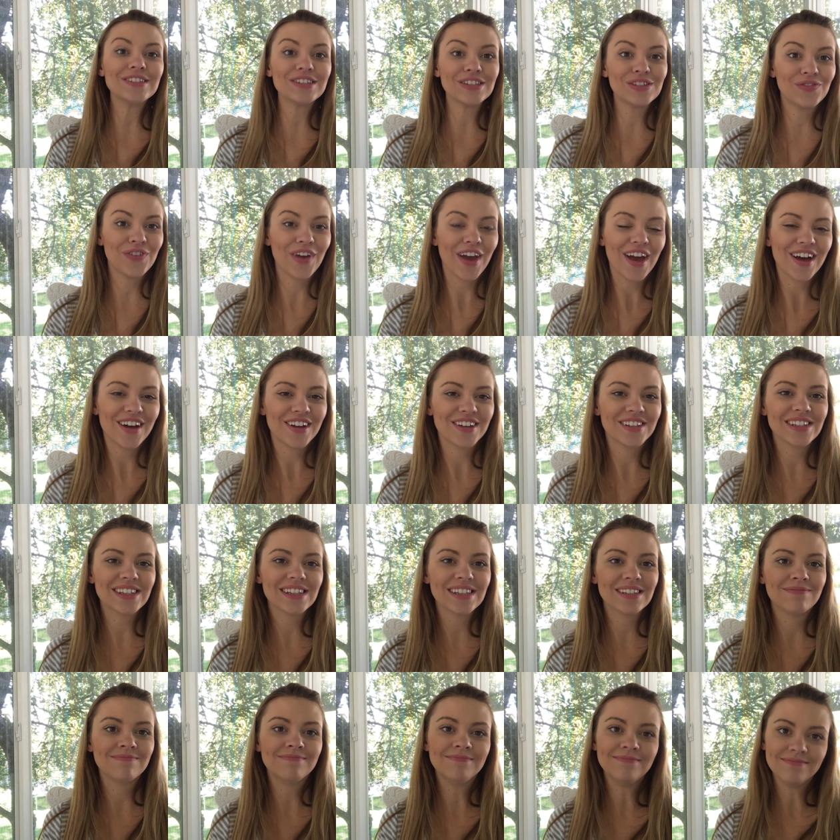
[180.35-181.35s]
else fails,
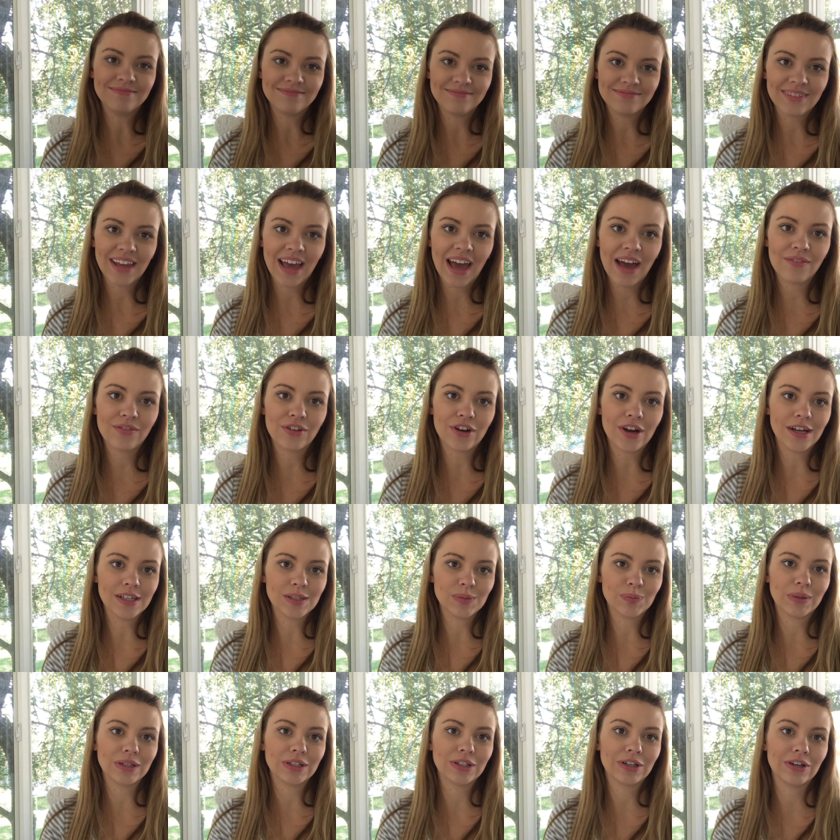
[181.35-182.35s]
have your
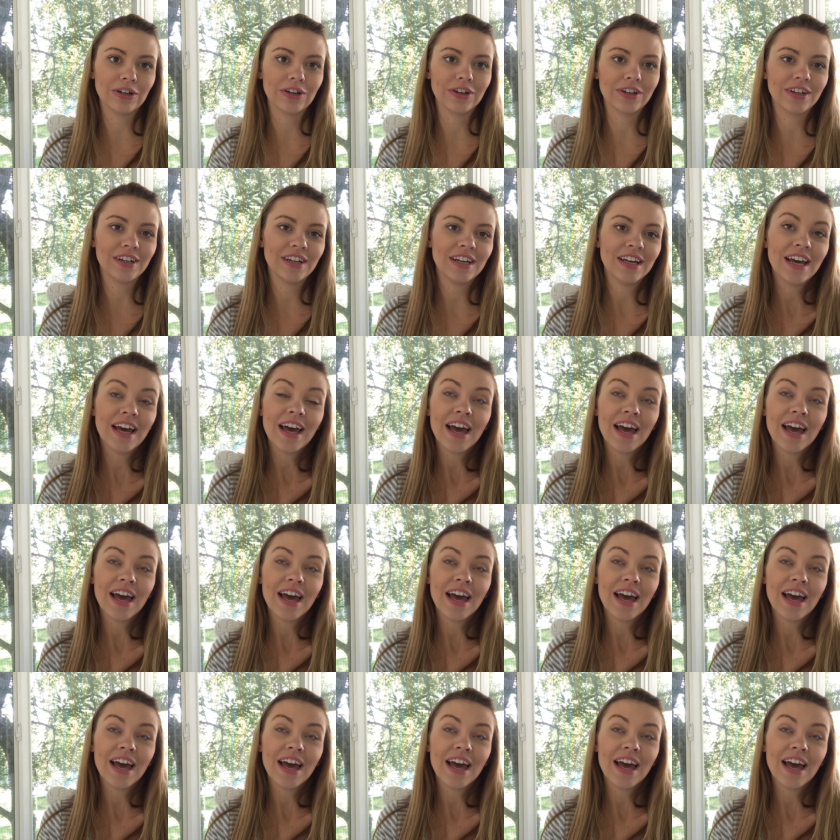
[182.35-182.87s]
husband cook.